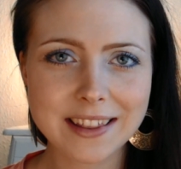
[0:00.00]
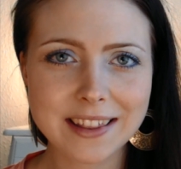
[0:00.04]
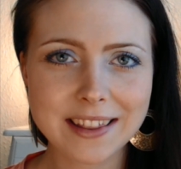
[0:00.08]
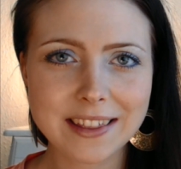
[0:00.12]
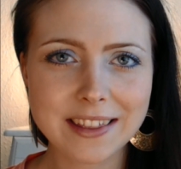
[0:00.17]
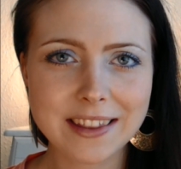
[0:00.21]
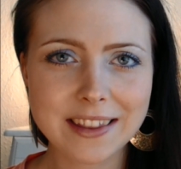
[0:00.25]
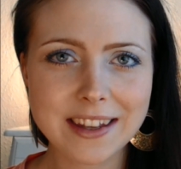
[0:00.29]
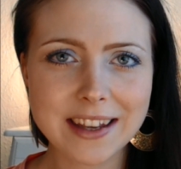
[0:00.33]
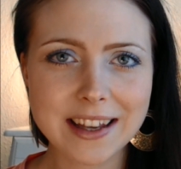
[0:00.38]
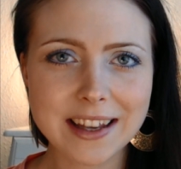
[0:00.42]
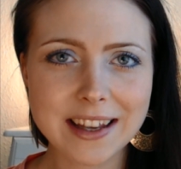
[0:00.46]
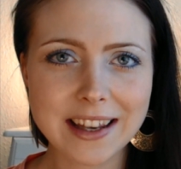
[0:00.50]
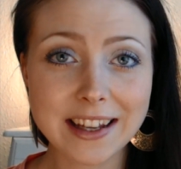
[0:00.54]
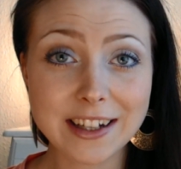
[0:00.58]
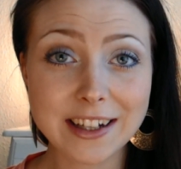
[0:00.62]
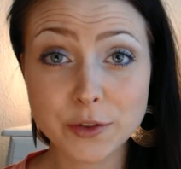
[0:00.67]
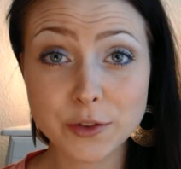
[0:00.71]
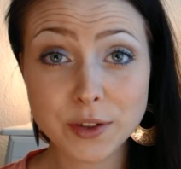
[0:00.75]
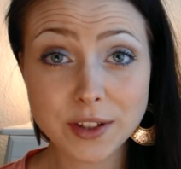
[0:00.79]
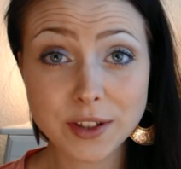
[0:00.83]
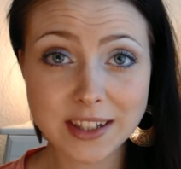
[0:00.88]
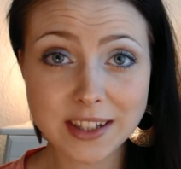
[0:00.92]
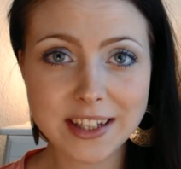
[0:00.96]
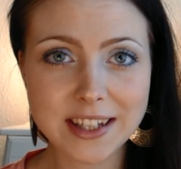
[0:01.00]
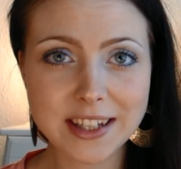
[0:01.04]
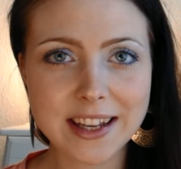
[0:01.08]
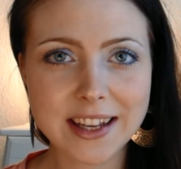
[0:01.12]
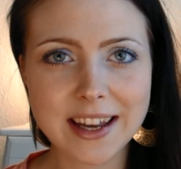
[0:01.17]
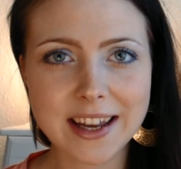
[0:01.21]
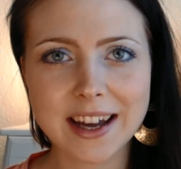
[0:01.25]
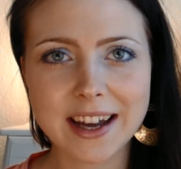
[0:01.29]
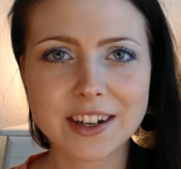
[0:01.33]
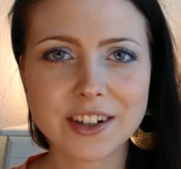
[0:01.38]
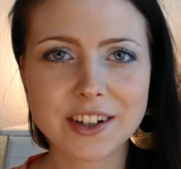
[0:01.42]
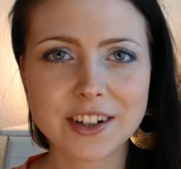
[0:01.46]
the electricity
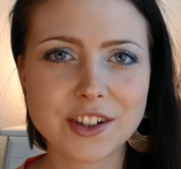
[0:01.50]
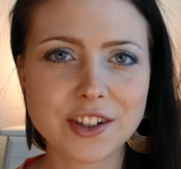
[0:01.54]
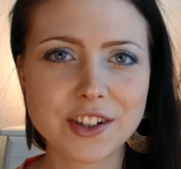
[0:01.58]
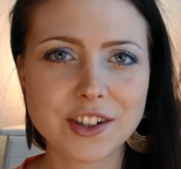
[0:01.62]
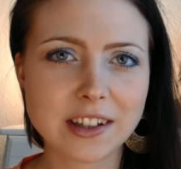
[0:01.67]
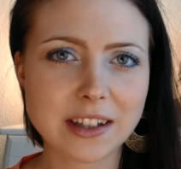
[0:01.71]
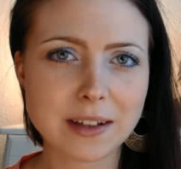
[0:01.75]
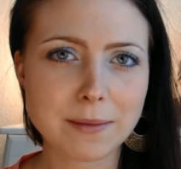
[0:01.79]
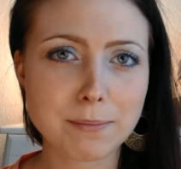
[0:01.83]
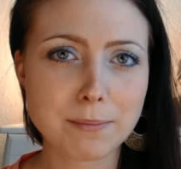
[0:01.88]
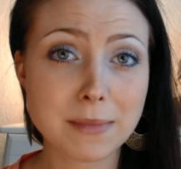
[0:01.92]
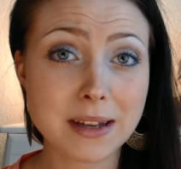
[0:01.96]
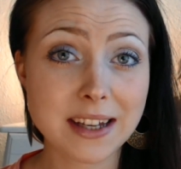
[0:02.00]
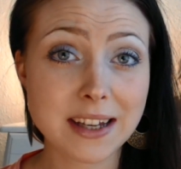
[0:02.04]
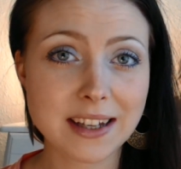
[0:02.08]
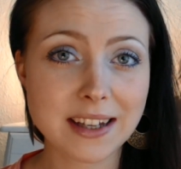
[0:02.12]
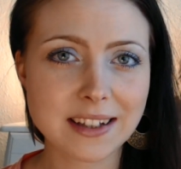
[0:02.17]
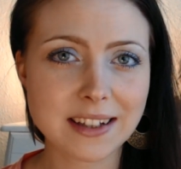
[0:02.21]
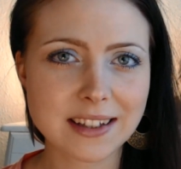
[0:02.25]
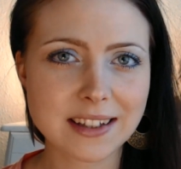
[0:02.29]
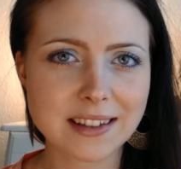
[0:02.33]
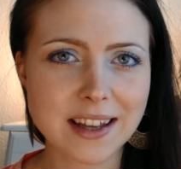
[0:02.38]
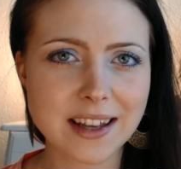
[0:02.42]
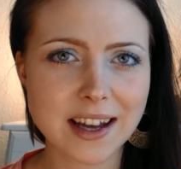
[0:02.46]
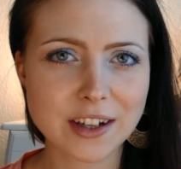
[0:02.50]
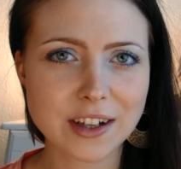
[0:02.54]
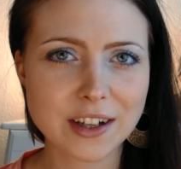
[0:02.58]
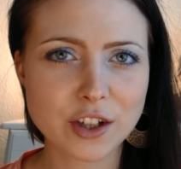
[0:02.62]
actually means that